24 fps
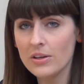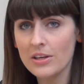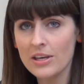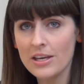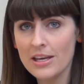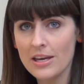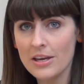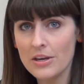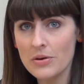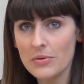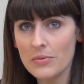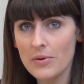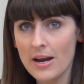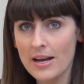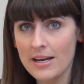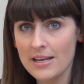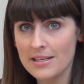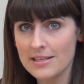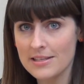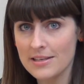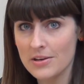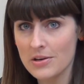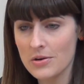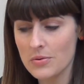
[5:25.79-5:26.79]
looking at your
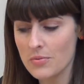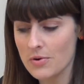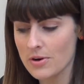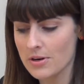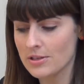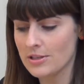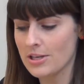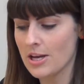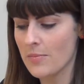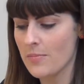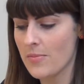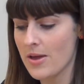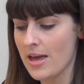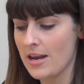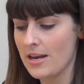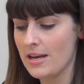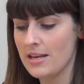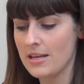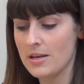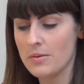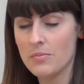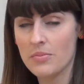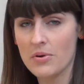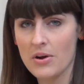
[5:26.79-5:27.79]
Writing Center Workshop
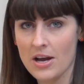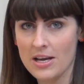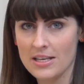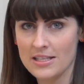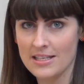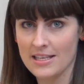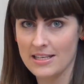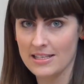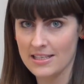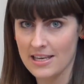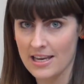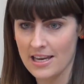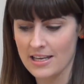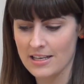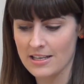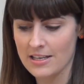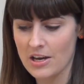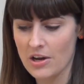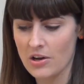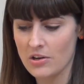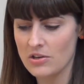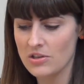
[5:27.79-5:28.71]
editing process handout,